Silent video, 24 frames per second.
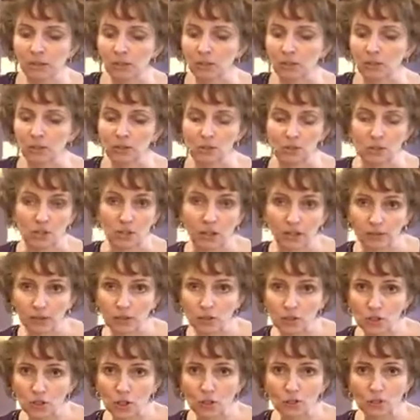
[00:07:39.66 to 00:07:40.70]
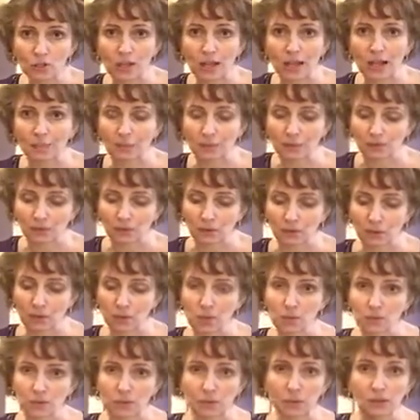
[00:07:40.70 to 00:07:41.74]
You can use it on the stovetop, whatever
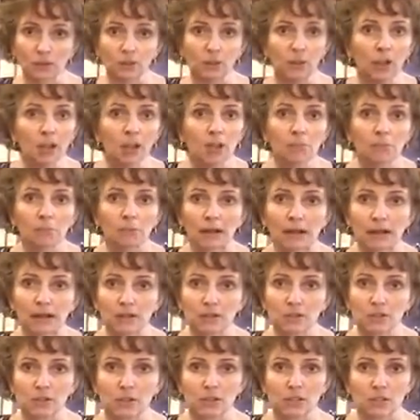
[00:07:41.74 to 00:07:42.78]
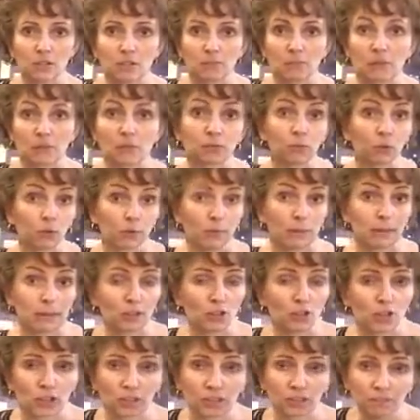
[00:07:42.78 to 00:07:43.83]
works for you. But I use this to make 4-minute
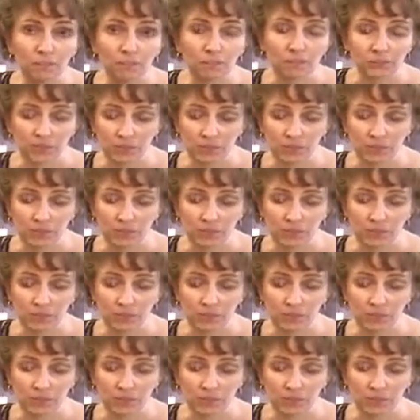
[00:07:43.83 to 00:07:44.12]
chicken.